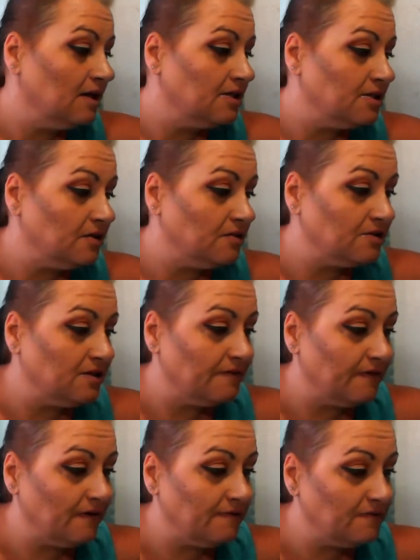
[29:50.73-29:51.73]
That's all
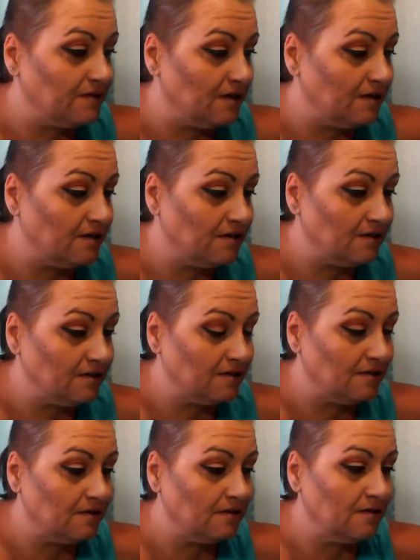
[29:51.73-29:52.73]
stuff I've done.
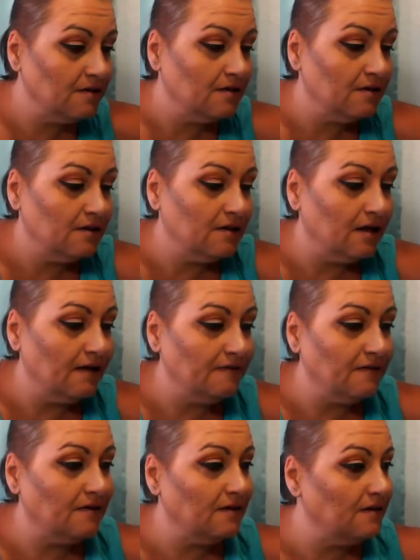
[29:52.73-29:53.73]

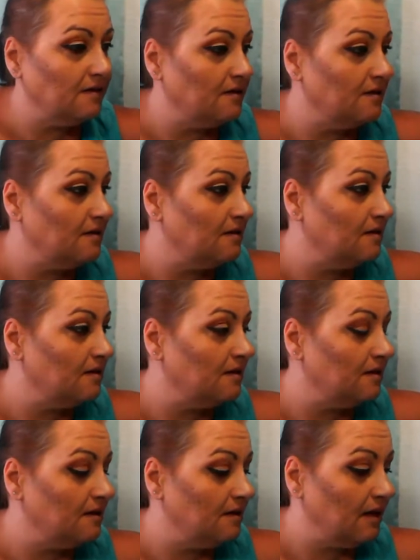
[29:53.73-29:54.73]
I can use
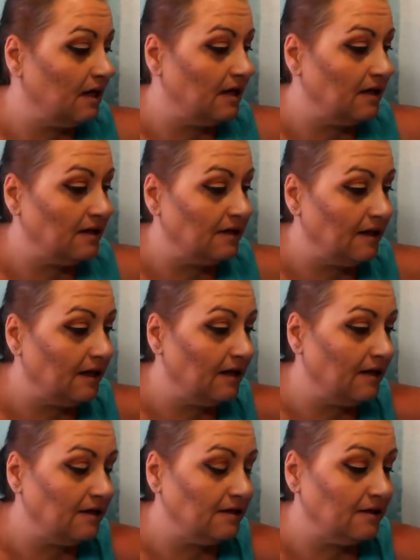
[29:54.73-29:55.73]
that and
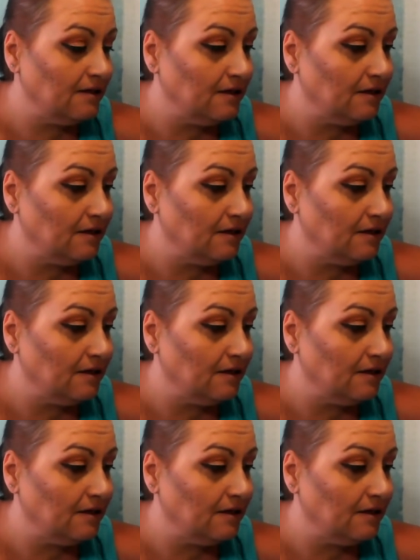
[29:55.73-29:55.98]
that.